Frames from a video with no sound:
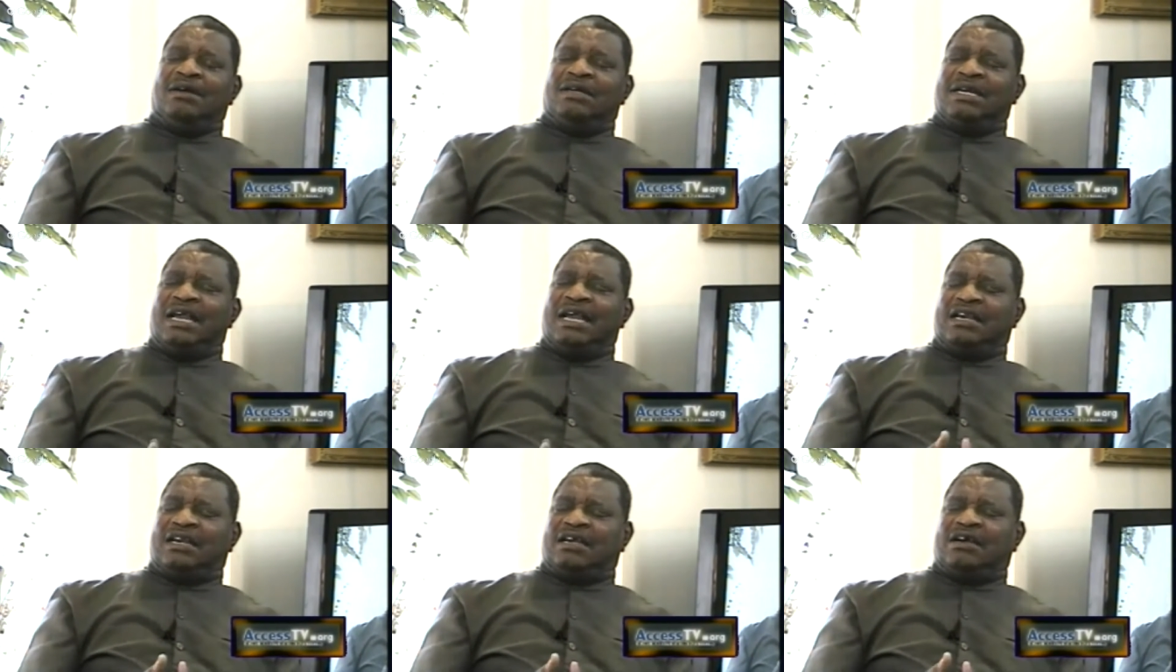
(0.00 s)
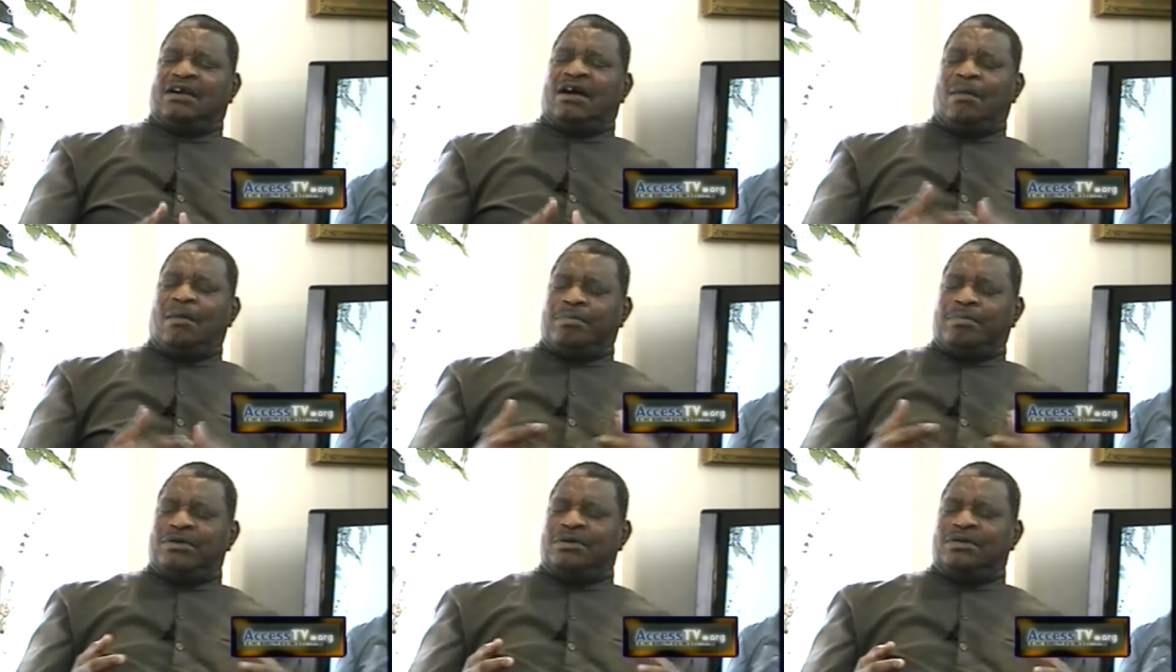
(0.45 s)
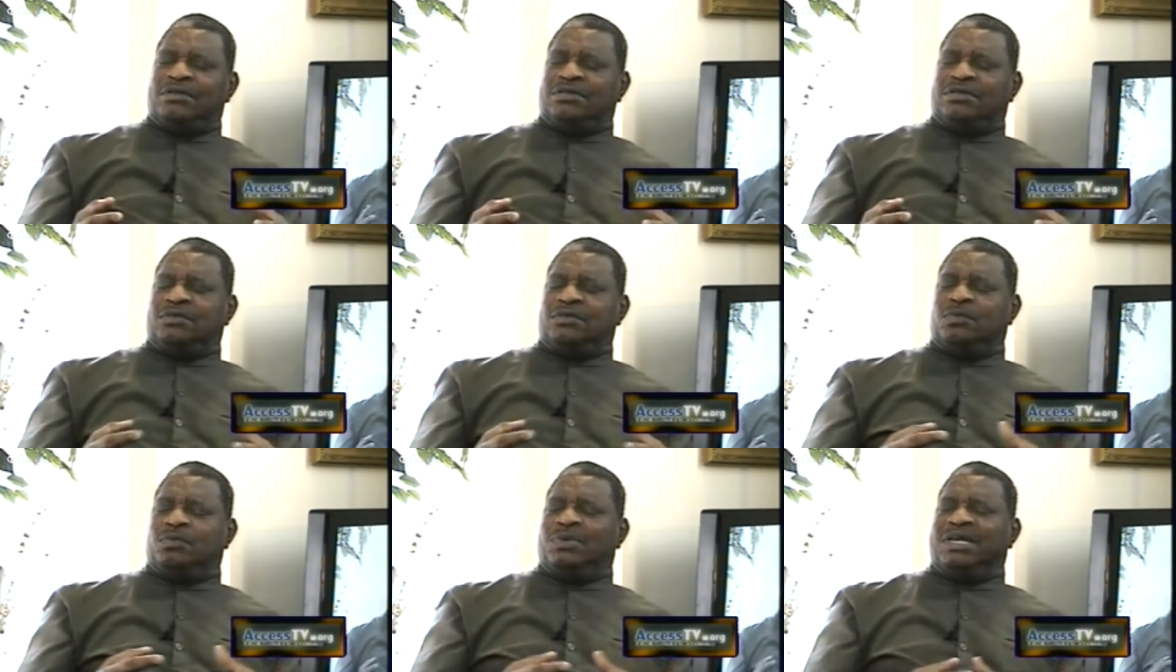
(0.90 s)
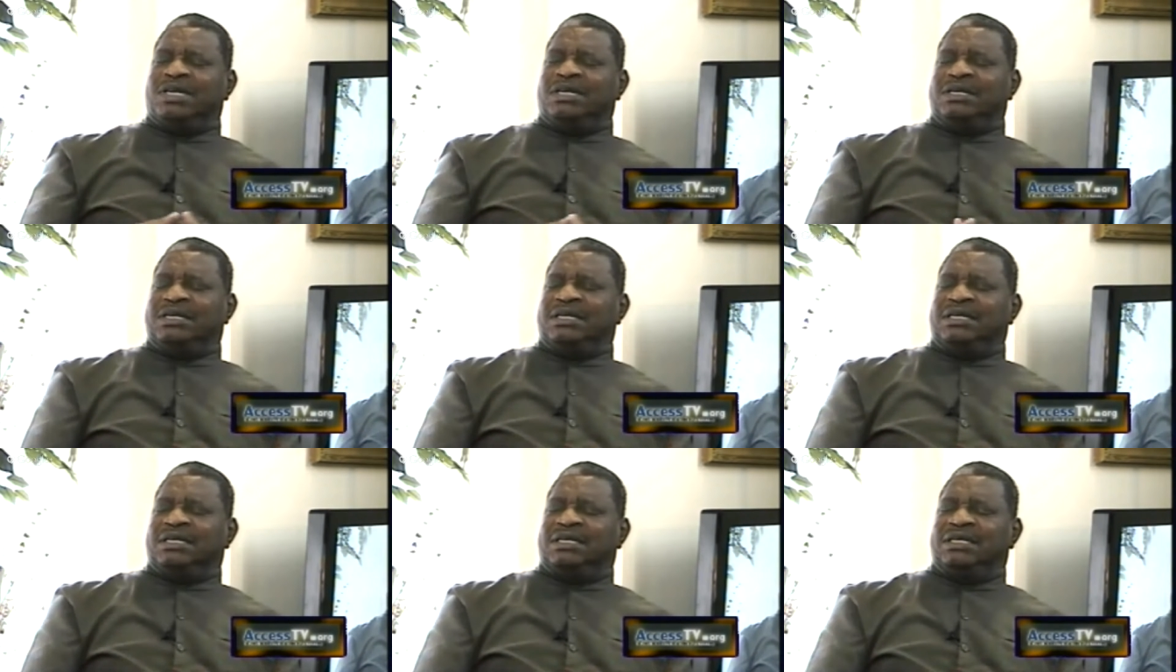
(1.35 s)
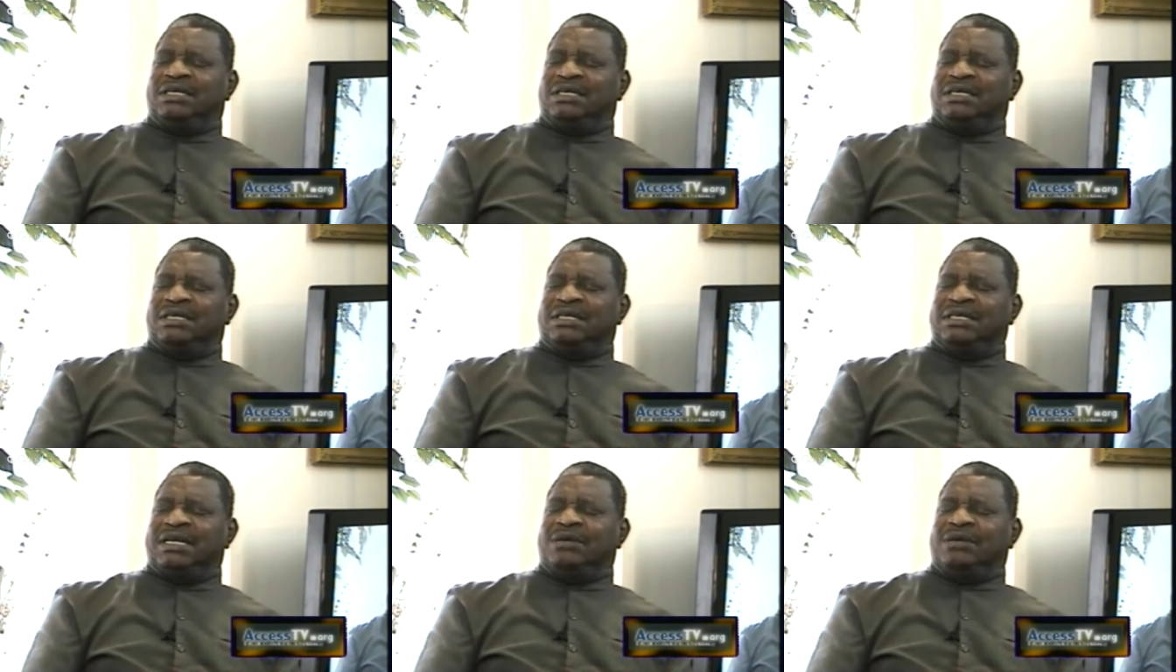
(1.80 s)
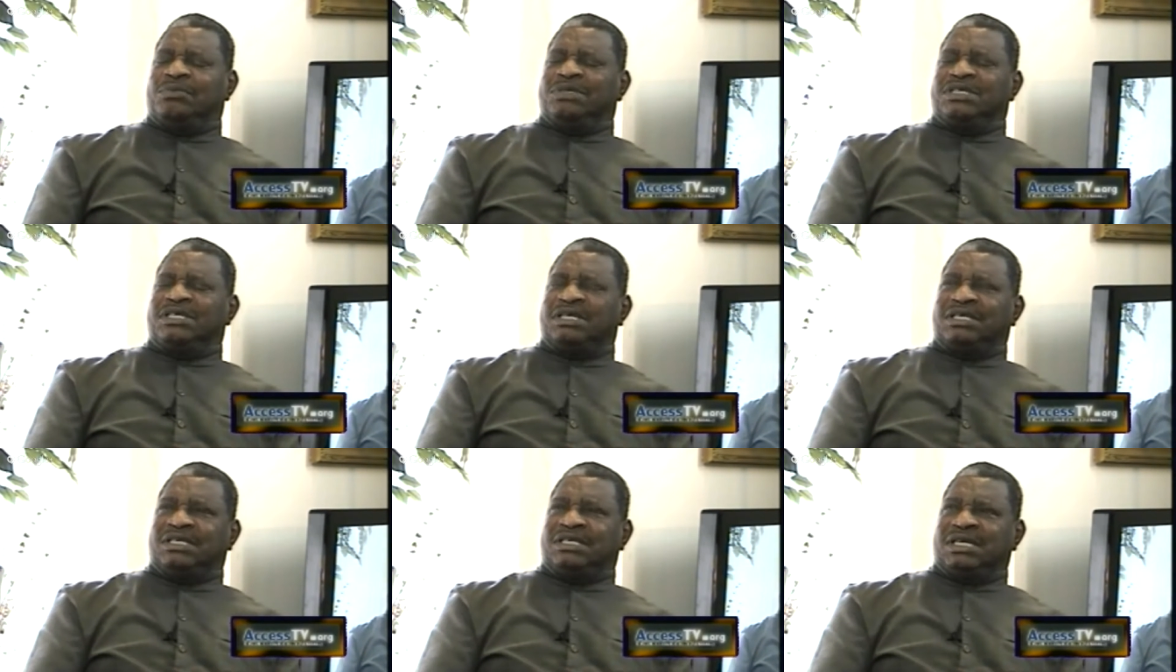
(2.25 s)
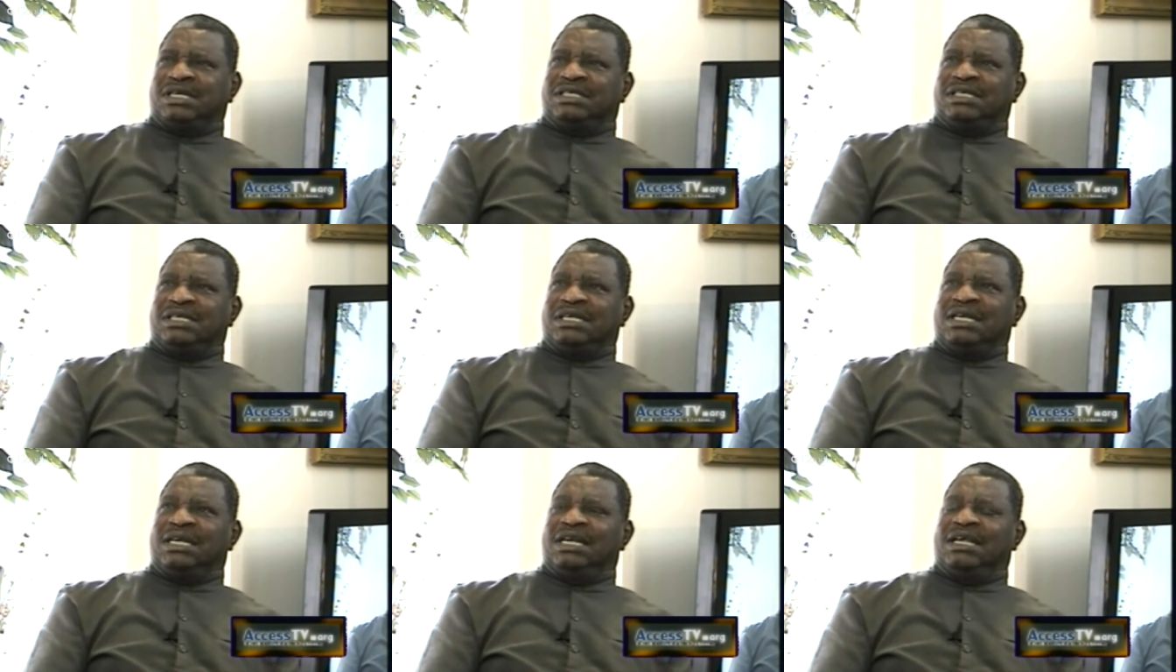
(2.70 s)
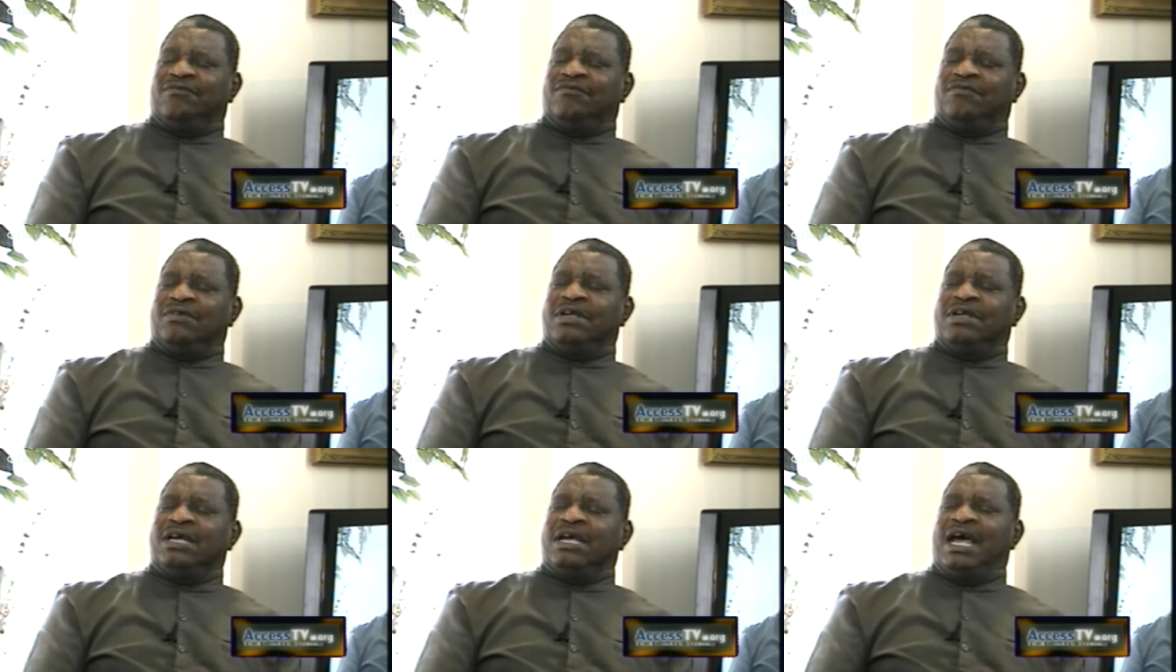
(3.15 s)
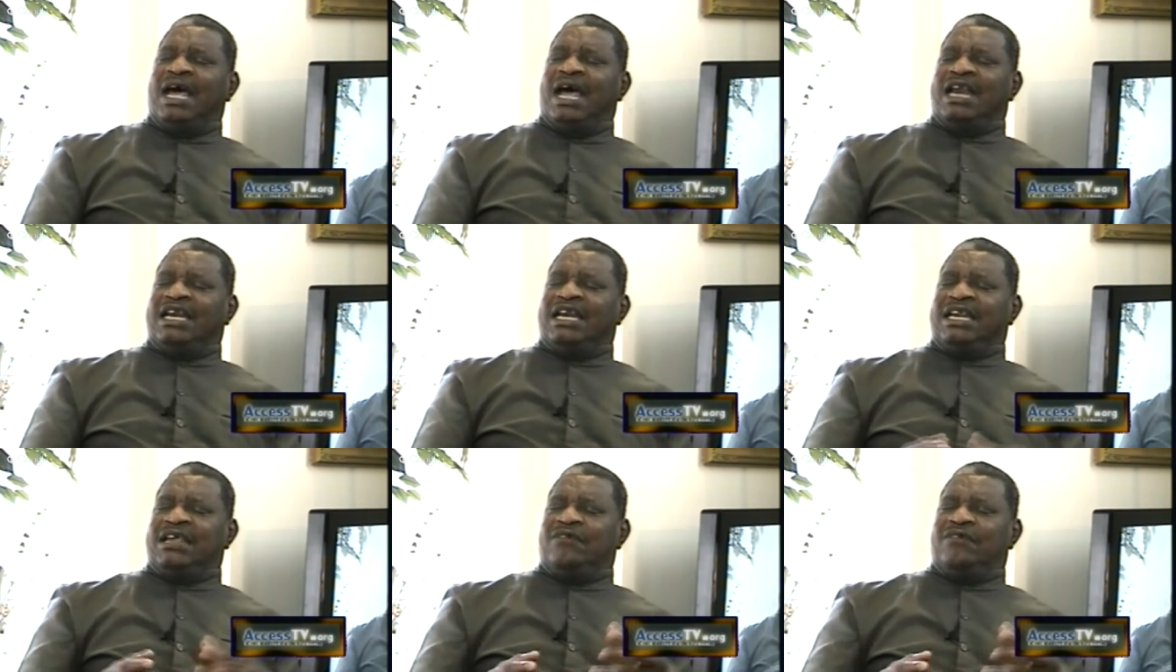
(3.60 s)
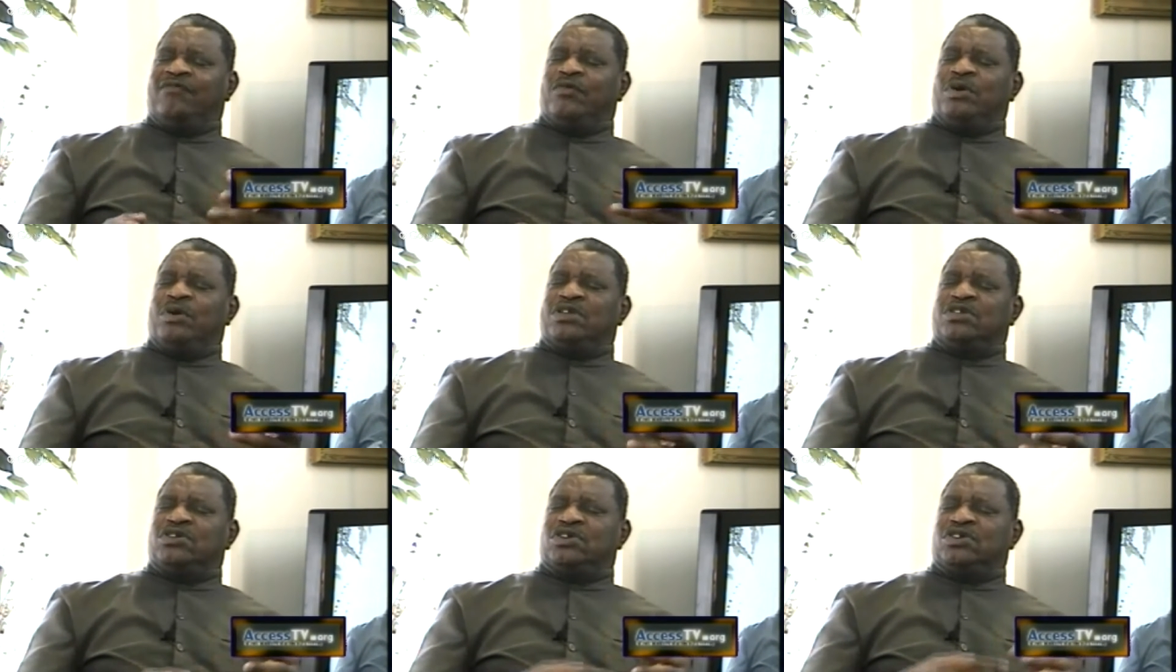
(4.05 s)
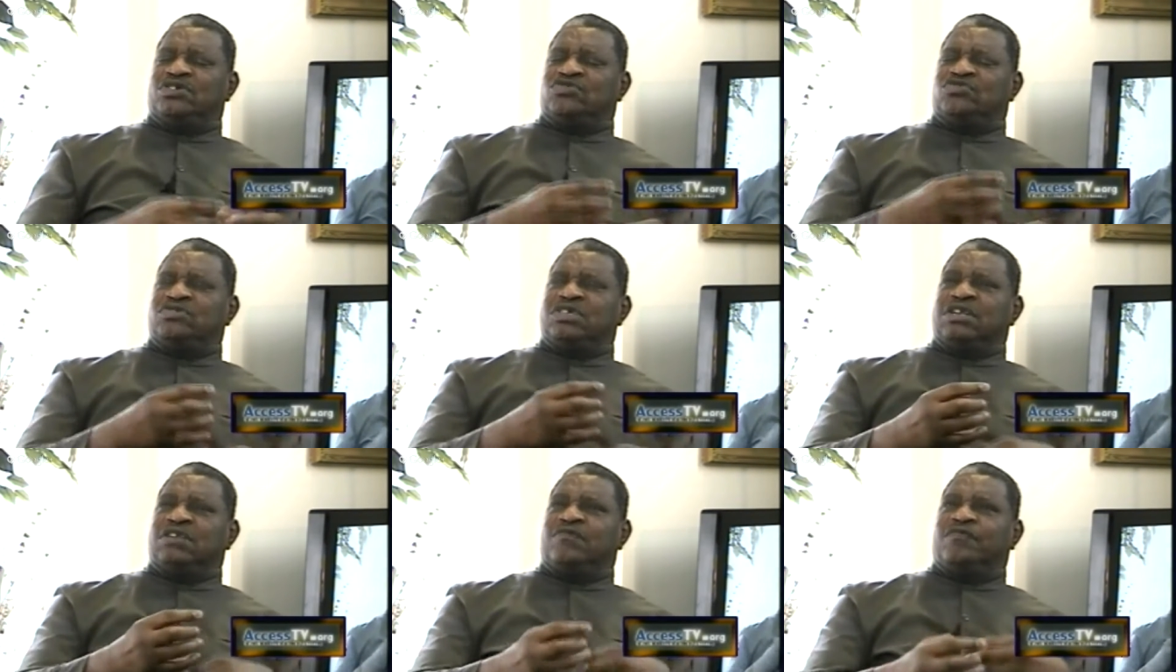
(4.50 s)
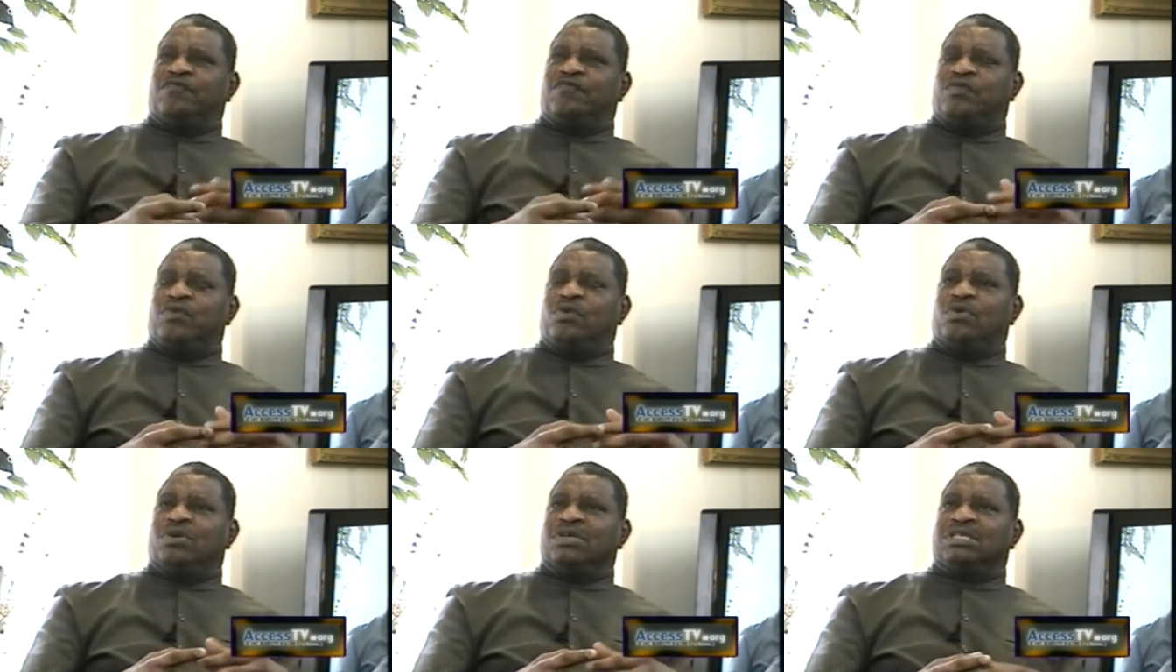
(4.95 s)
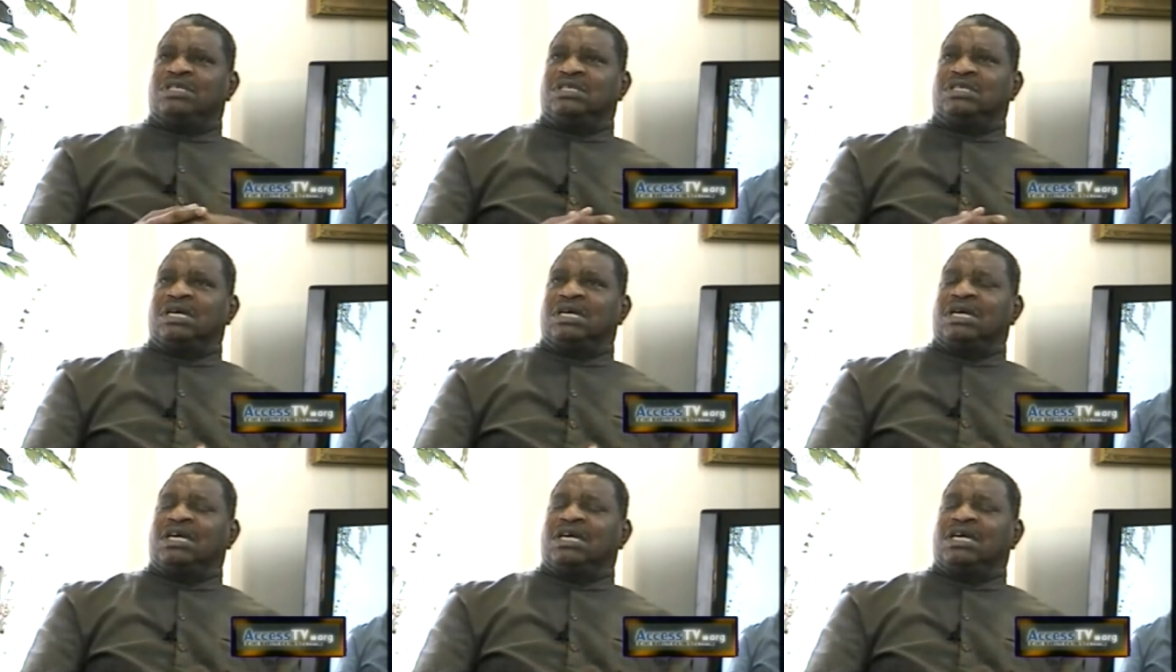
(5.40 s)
that coupled with the that was in 1611 and therefore it just reinforced